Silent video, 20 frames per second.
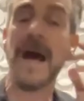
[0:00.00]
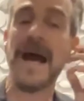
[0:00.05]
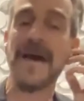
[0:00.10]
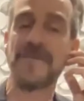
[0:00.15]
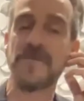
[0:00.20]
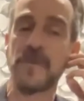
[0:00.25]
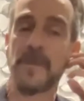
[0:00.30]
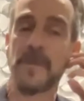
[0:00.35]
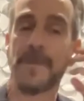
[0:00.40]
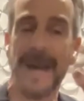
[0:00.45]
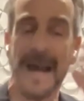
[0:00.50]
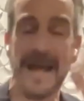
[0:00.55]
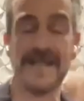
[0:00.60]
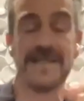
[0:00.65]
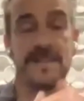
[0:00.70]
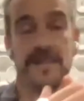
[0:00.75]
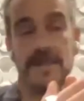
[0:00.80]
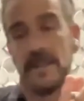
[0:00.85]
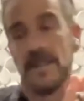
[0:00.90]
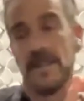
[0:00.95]
to pass
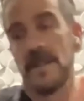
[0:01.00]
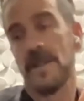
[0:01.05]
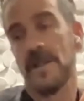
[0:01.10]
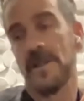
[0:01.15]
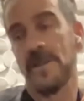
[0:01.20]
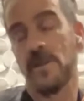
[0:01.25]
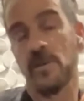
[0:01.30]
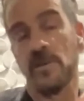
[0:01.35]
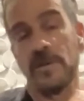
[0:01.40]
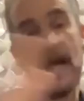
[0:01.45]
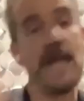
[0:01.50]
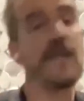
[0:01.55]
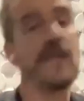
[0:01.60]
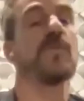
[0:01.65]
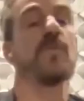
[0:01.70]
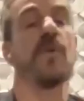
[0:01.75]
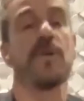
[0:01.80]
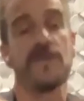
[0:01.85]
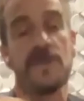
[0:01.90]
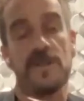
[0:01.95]
through that to
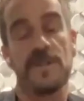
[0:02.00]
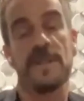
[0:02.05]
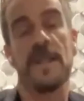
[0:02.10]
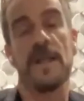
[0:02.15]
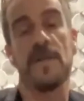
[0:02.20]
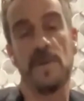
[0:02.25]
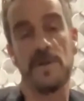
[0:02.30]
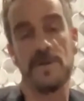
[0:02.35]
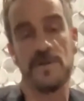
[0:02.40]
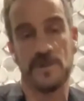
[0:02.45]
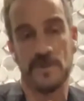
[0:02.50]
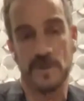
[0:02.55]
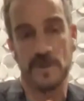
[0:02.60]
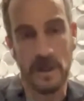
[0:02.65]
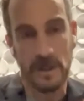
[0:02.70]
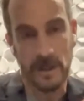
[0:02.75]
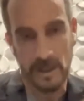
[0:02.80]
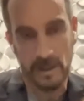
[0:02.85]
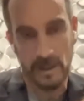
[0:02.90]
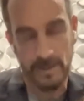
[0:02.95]
understand what you're
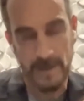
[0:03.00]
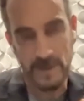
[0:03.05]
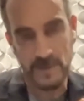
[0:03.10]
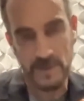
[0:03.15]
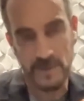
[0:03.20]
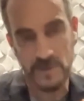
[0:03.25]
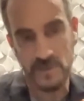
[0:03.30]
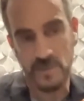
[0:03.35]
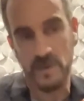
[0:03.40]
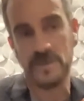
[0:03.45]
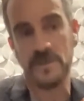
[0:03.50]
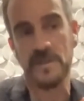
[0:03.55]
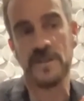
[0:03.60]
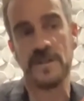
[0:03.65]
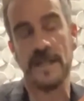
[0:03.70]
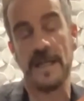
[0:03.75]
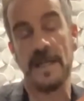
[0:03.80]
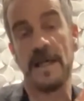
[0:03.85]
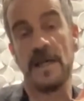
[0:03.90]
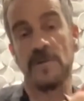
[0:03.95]
talking about, to understand
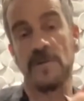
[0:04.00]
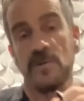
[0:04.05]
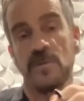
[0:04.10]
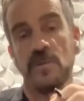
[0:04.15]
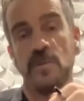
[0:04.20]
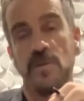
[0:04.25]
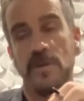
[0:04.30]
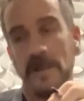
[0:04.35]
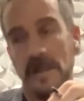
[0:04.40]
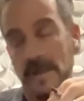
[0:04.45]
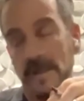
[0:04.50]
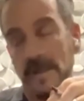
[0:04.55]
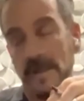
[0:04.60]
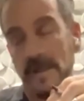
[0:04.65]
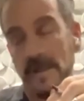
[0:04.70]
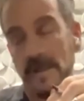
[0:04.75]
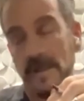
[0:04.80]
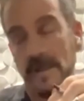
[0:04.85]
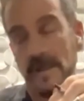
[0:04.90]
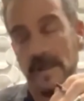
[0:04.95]
how to do things.
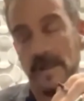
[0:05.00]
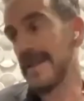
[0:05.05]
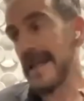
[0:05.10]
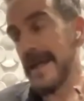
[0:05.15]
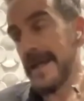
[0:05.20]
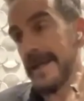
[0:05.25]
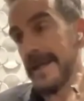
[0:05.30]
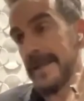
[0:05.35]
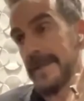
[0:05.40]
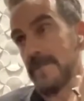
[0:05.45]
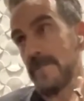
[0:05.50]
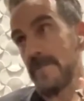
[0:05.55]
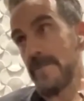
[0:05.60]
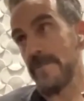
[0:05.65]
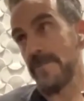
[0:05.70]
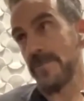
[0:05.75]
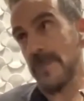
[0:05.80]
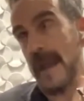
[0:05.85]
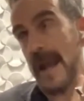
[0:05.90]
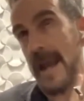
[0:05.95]
Then
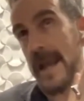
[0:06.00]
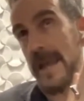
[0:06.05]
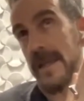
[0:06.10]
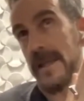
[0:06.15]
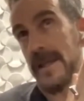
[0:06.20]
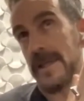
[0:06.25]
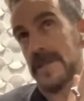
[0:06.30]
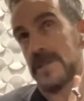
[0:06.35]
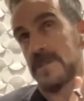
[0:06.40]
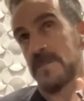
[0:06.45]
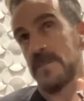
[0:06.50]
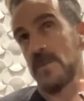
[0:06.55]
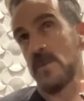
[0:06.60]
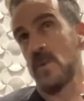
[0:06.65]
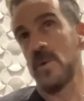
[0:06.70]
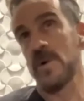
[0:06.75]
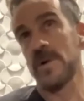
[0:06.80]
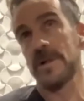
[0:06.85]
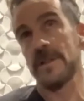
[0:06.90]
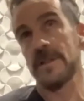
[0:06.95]
I
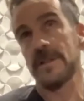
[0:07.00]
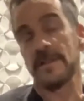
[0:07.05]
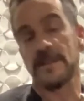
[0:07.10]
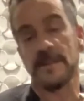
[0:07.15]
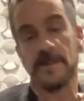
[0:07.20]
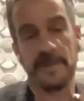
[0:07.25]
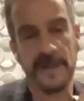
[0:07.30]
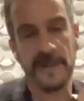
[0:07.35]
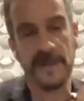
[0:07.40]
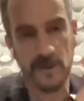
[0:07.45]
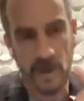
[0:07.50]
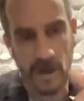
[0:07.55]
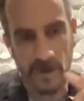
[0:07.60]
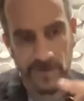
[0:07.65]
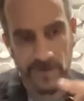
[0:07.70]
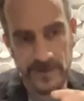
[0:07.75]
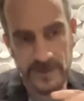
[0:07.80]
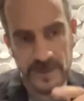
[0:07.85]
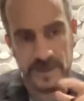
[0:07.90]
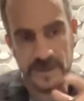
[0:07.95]
explored the typical
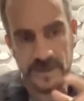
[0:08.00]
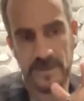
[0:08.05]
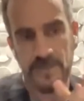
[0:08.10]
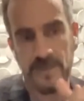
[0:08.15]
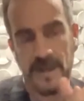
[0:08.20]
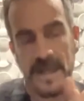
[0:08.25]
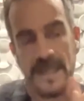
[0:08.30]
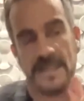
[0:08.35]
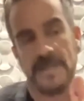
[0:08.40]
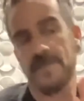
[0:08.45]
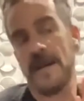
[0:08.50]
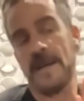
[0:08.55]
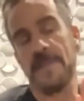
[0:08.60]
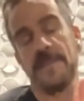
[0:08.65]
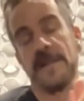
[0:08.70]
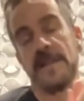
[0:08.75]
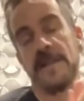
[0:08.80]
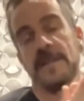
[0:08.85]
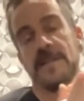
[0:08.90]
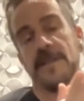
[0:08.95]
office, and by, by
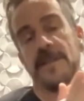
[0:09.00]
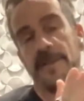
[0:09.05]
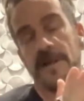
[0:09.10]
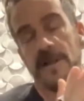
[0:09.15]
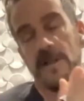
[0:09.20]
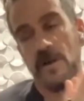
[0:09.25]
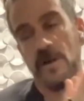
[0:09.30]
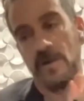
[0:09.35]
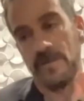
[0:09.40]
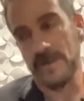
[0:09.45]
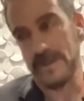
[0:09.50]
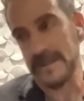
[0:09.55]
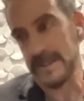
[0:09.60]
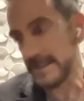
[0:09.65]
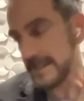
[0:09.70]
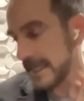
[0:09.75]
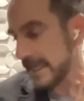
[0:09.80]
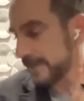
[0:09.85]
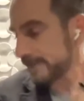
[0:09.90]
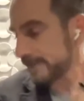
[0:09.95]
meaning typical office is that